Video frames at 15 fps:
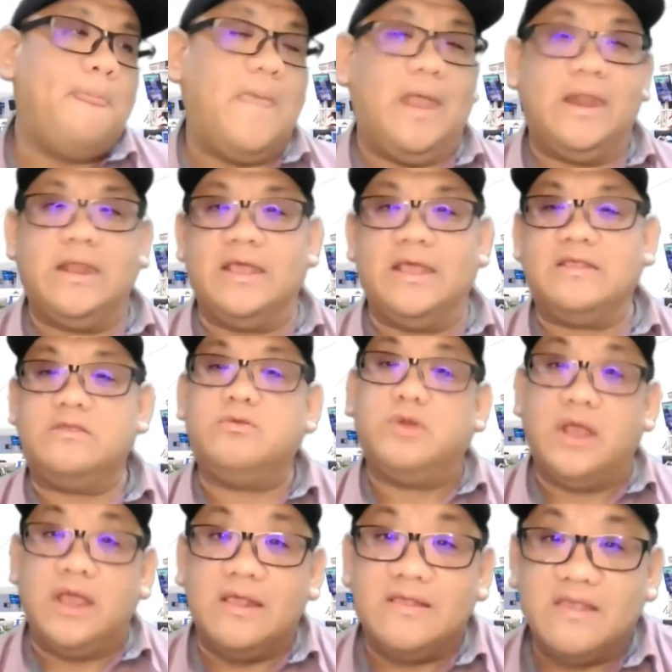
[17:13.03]
And as
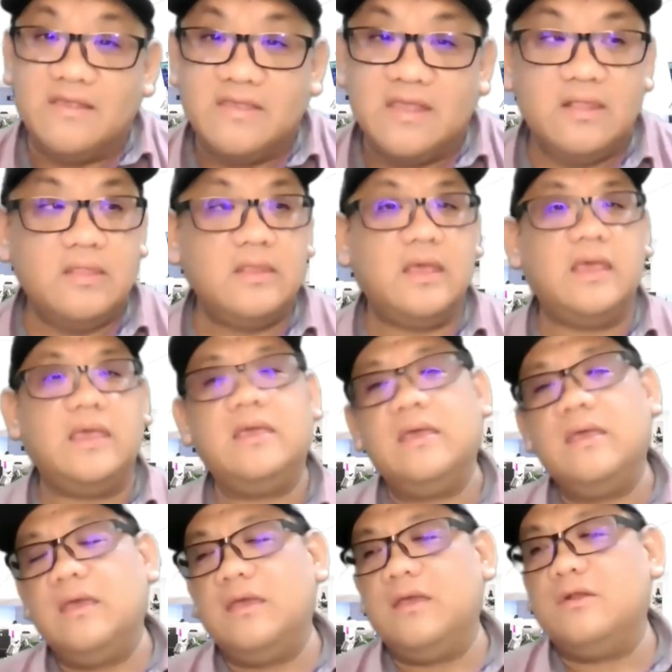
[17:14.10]
today is a Sunday,
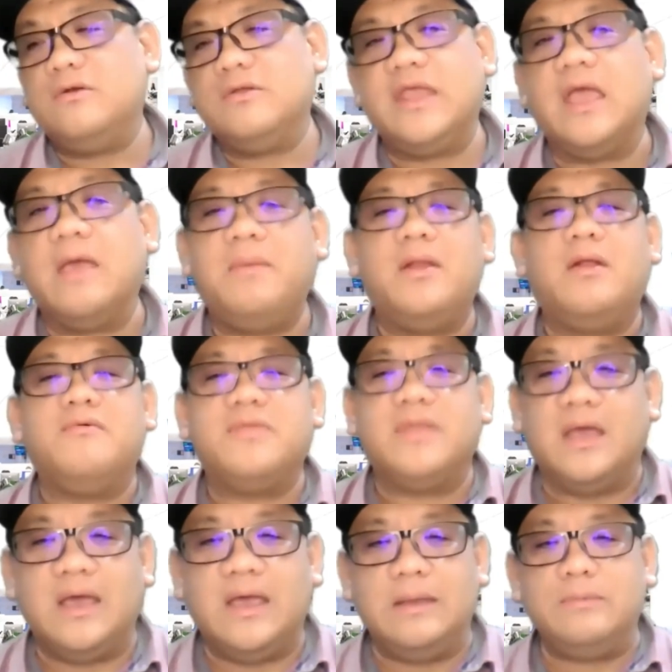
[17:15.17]
take a bit of
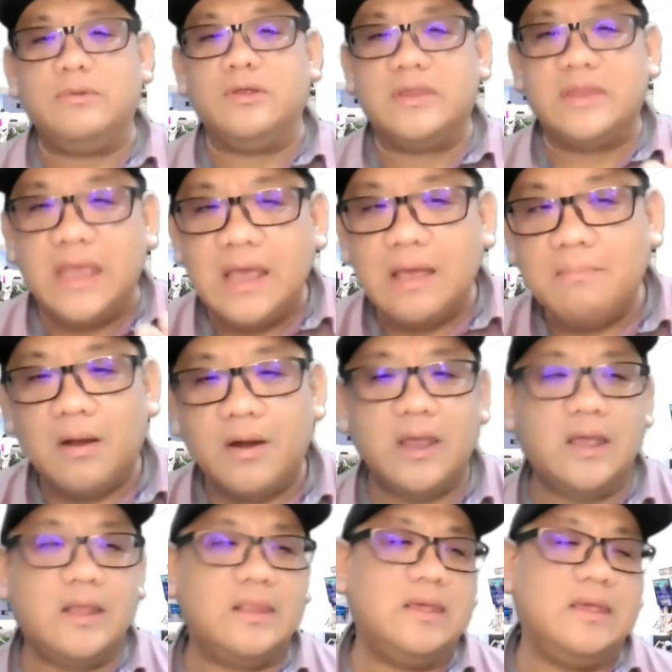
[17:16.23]
time to think about
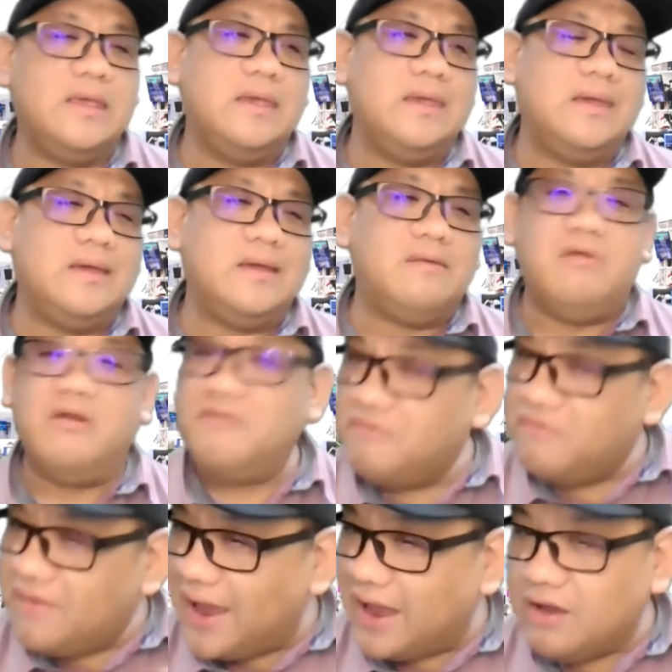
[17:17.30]
it,
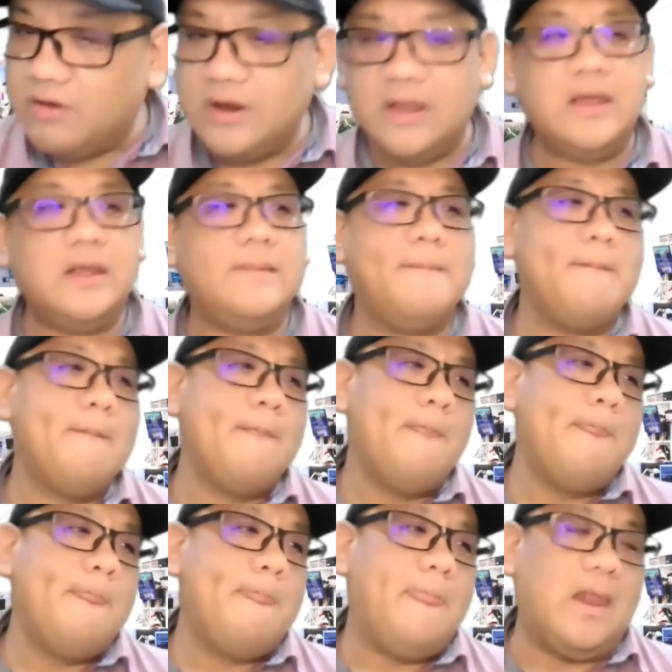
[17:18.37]
reflect on it,
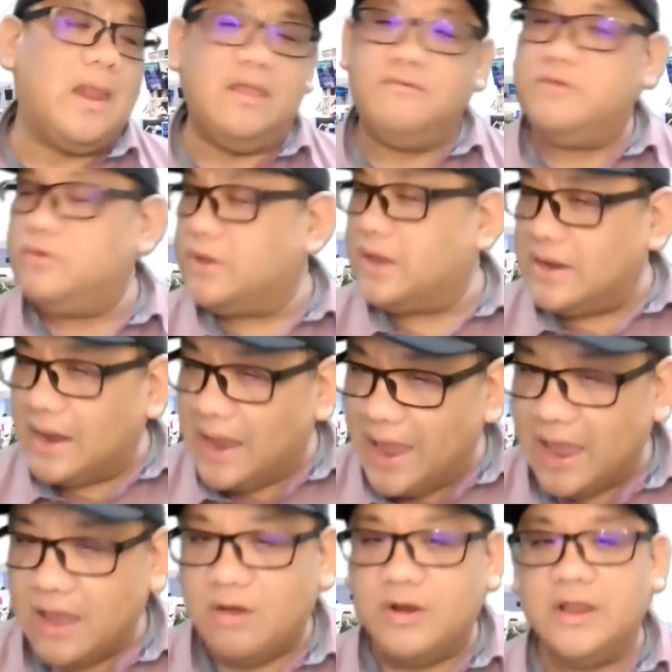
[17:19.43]
and if you can
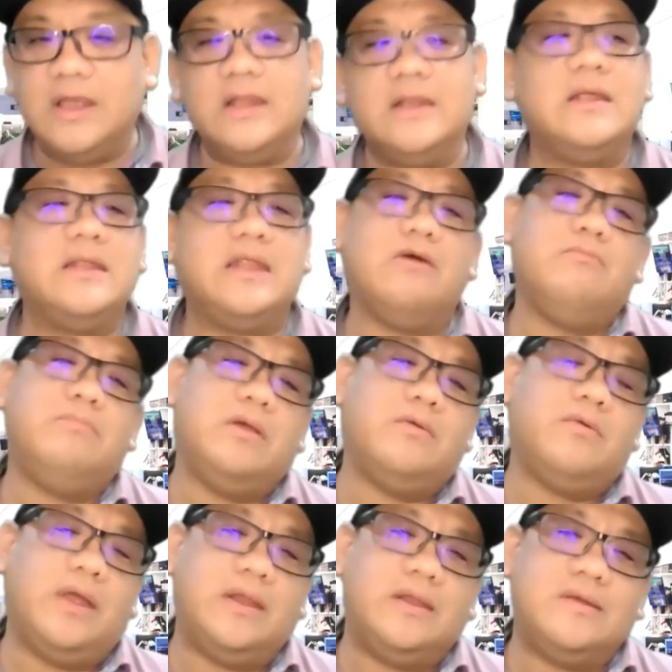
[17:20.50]
act on it, that would be
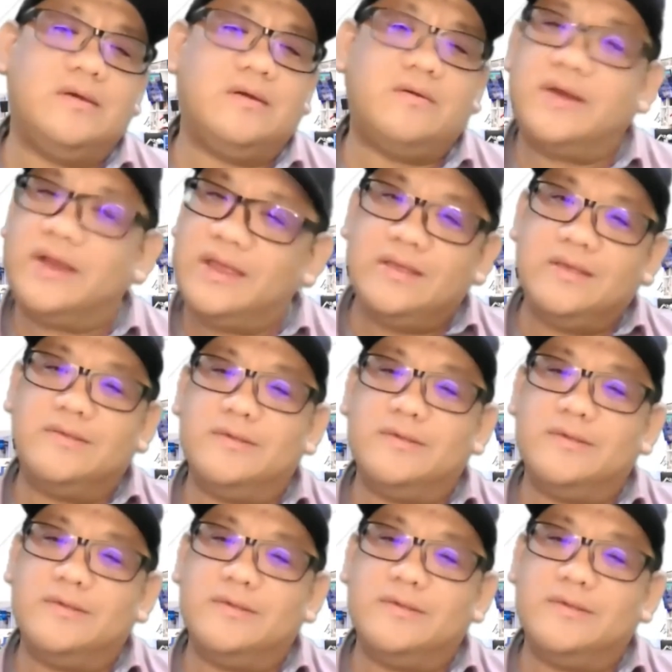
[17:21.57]
great. All right.